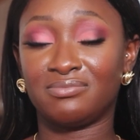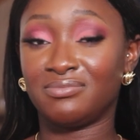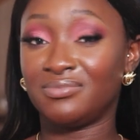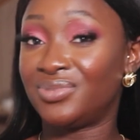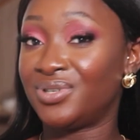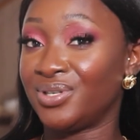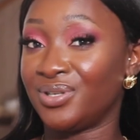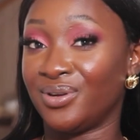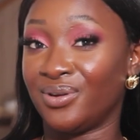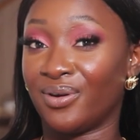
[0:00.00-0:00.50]

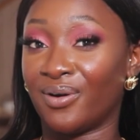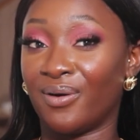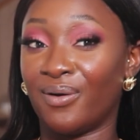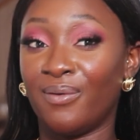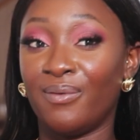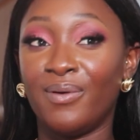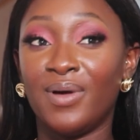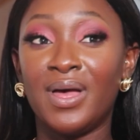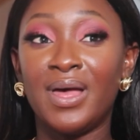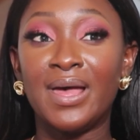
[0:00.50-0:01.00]
You
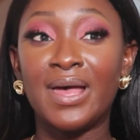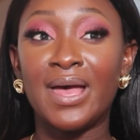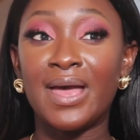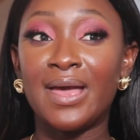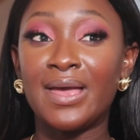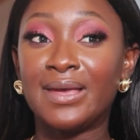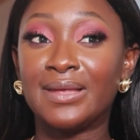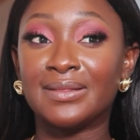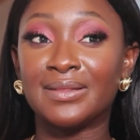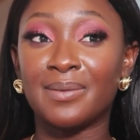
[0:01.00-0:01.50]
know,
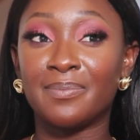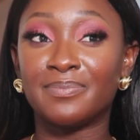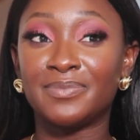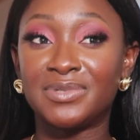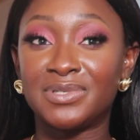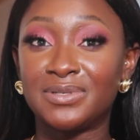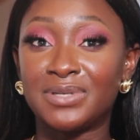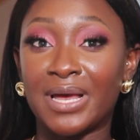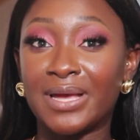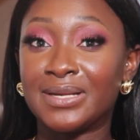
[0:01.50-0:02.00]
in
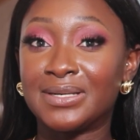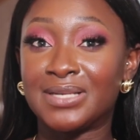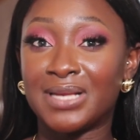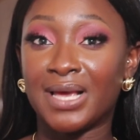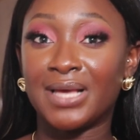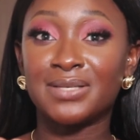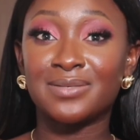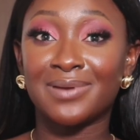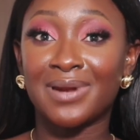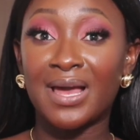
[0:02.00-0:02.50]
the, like,
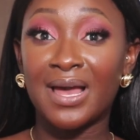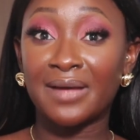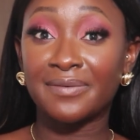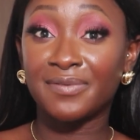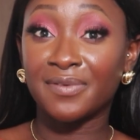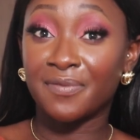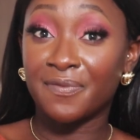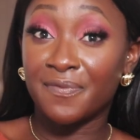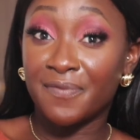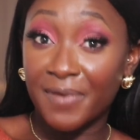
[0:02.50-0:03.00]
days when I have
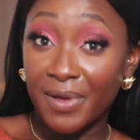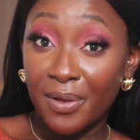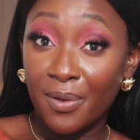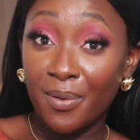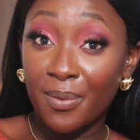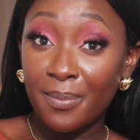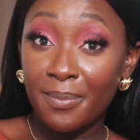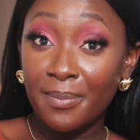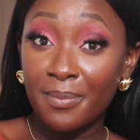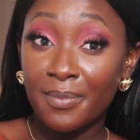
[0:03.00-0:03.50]
to
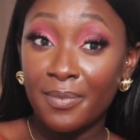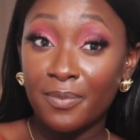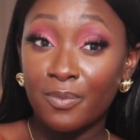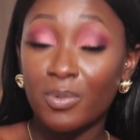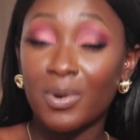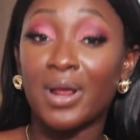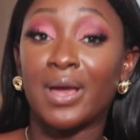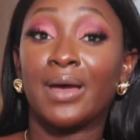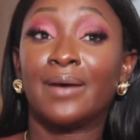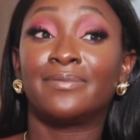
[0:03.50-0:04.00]
film,
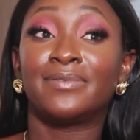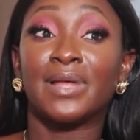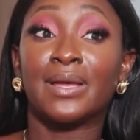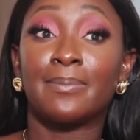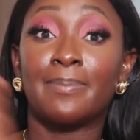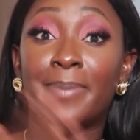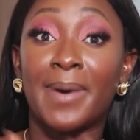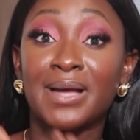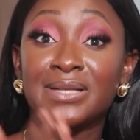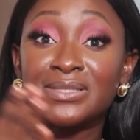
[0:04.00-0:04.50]
when I have,
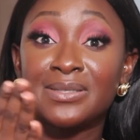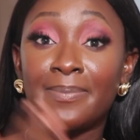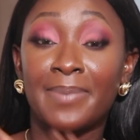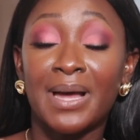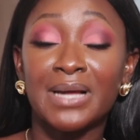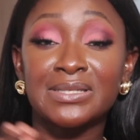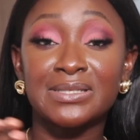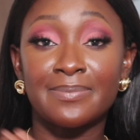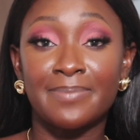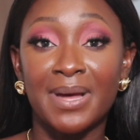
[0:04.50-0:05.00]
like, back to
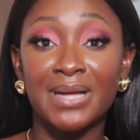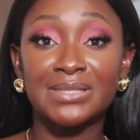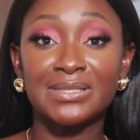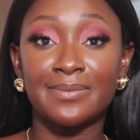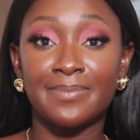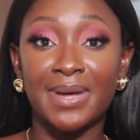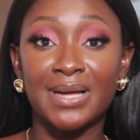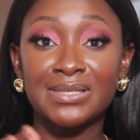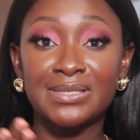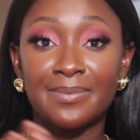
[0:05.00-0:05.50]
back to back
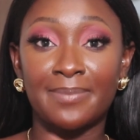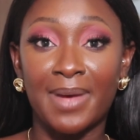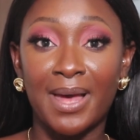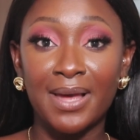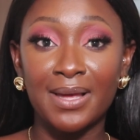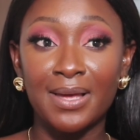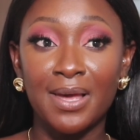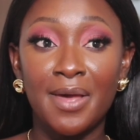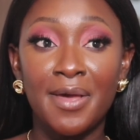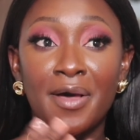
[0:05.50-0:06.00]
to back to
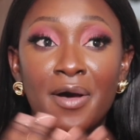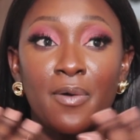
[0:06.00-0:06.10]
back,